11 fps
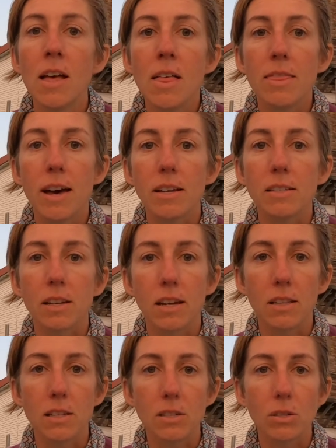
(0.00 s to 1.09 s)
that
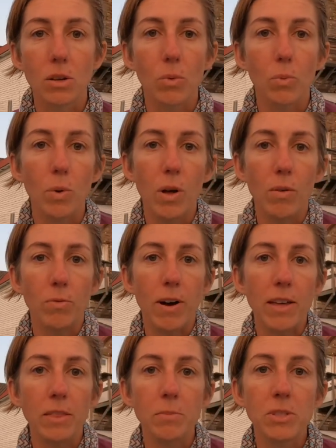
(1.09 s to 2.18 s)
cyclists will
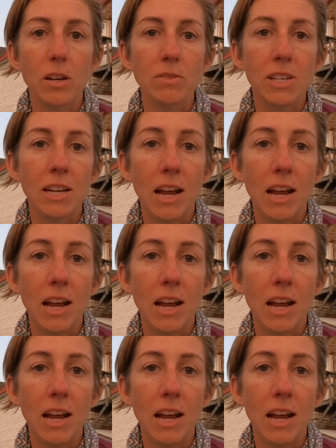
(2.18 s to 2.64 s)
find themselves in,